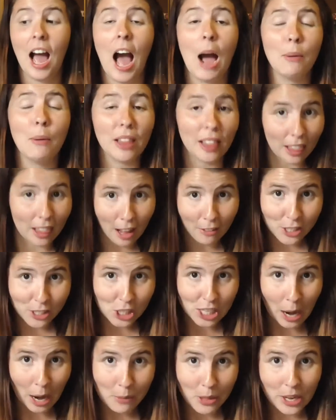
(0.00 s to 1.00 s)
I would love
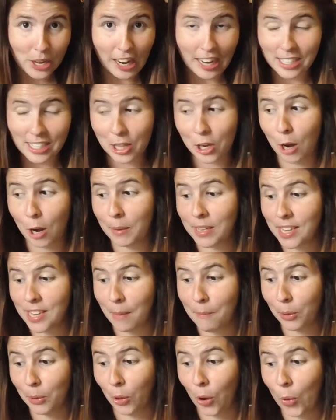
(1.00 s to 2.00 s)
to chat with you guys in the comments
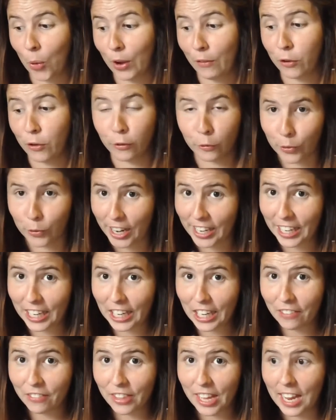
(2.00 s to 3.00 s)
down below if you've read
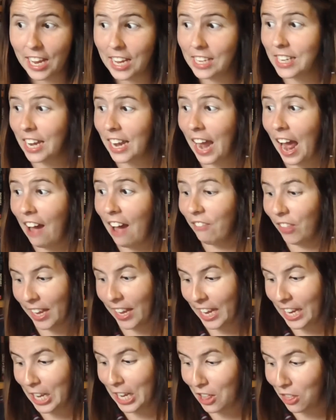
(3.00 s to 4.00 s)
any of these and have
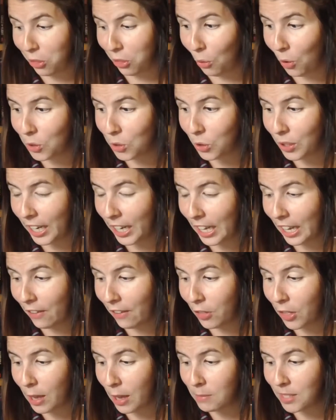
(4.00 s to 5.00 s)
like any thoughts on any
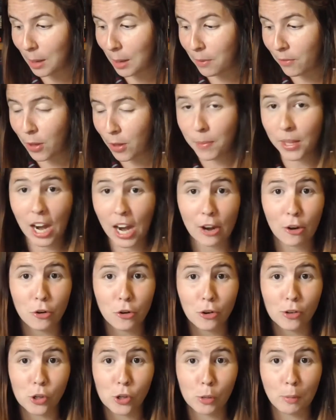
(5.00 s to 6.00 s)
of them. Some of them that I
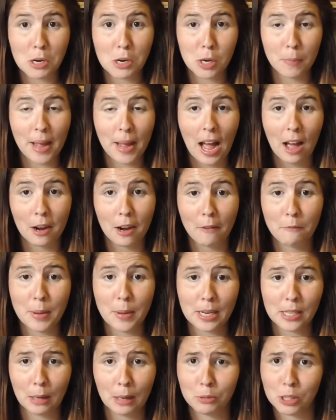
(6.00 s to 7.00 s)
don't know too much about and I've
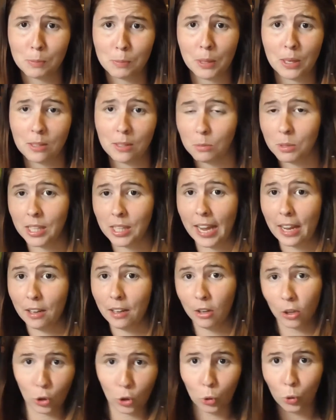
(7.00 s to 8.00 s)
picked up just because it was like
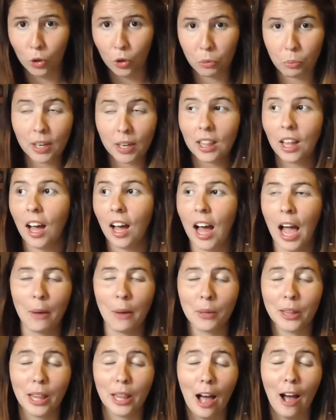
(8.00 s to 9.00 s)
cool thriller. I
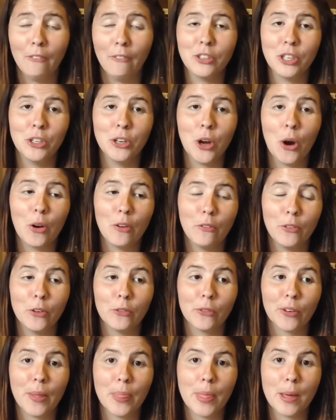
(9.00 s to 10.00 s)
would love to know if
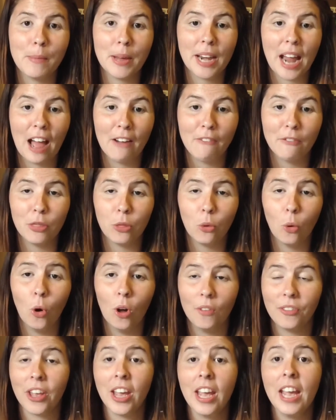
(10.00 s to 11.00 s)
you've read them and have
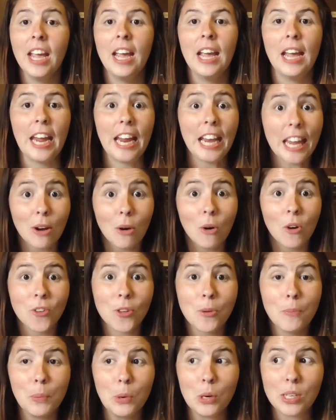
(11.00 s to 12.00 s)
thoughts. Any
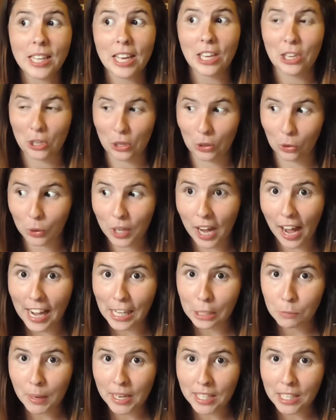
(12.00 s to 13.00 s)
awesome books that you
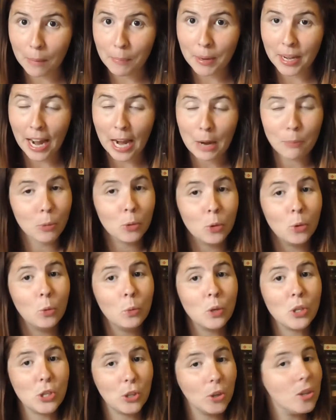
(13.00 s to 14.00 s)
guys picked up in April?
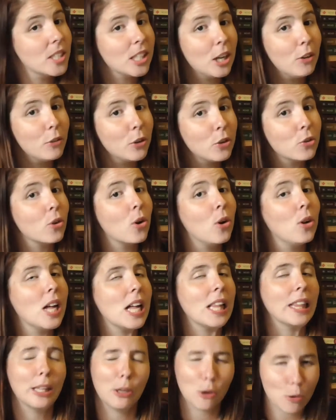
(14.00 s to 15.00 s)
Was your
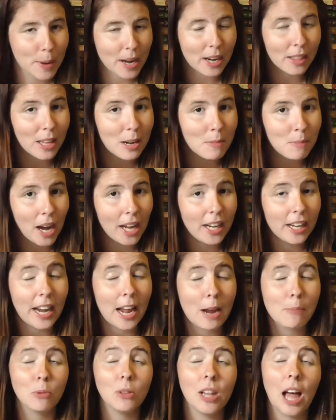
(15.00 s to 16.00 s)
self-control a little better than mine
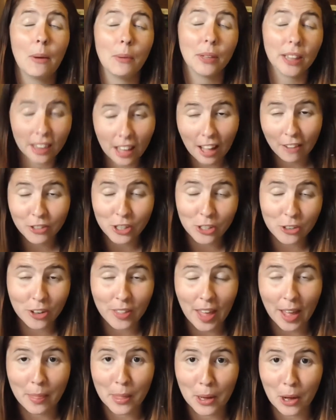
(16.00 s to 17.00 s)
in April? I would love to
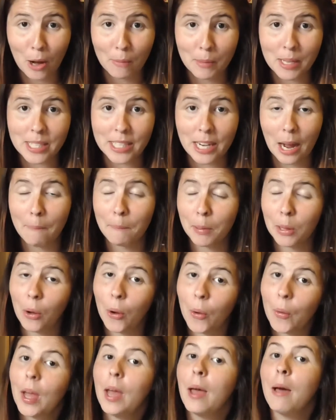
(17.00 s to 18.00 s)
know that in the comments down
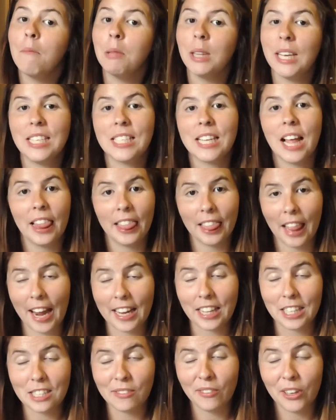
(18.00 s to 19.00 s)
below. Please
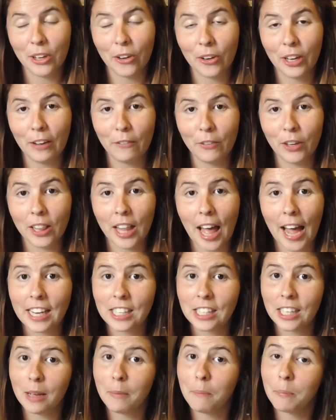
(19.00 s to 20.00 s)
like this video if you
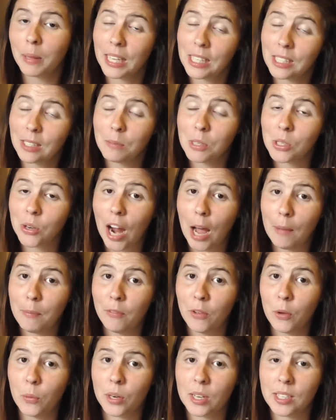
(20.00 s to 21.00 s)
liked it. Please
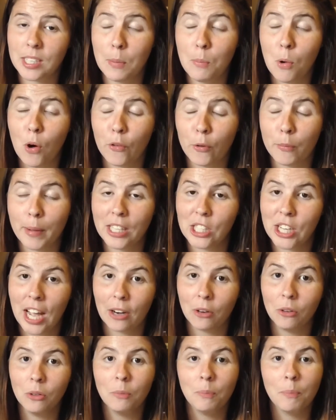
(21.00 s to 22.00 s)
subscribe if you want to see more from my
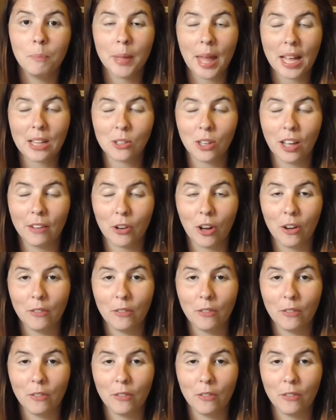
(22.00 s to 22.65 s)
channel. But that's all